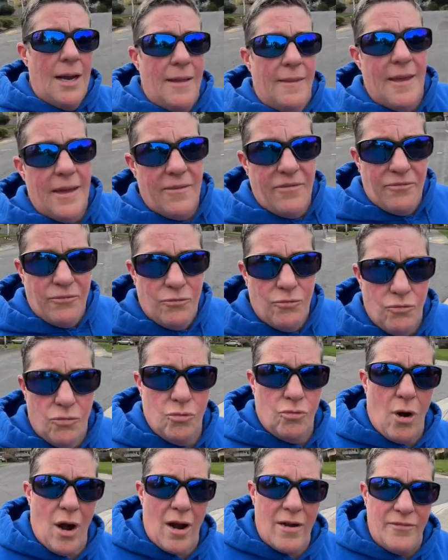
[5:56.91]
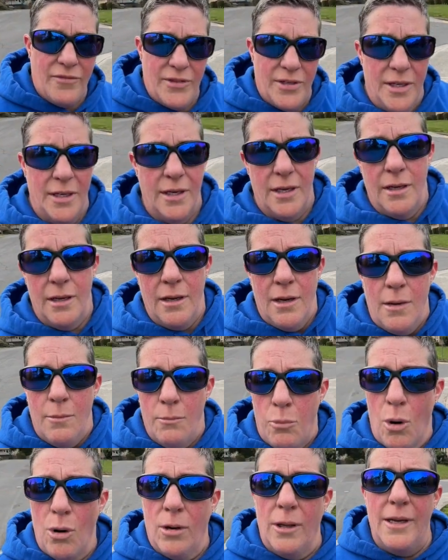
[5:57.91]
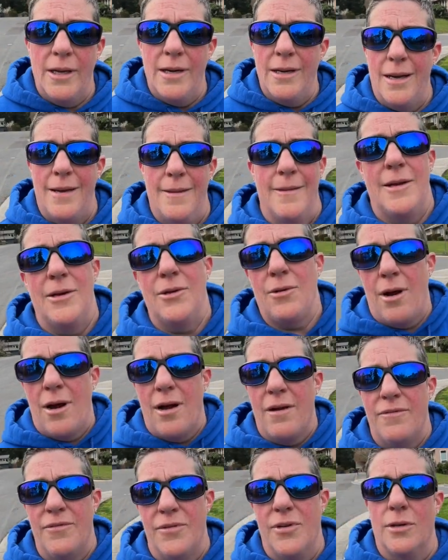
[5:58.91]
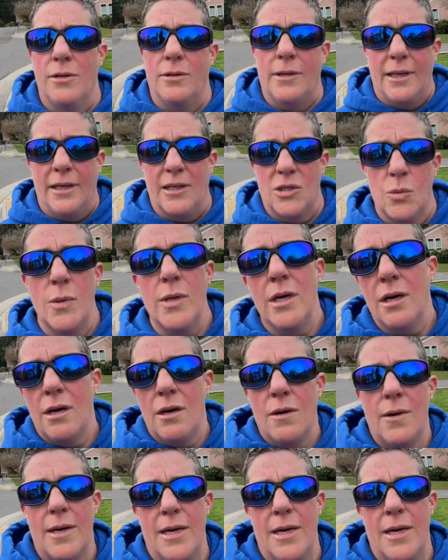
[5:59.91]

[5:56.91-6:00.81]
They drive to Portland and they drive to Lake Oswego,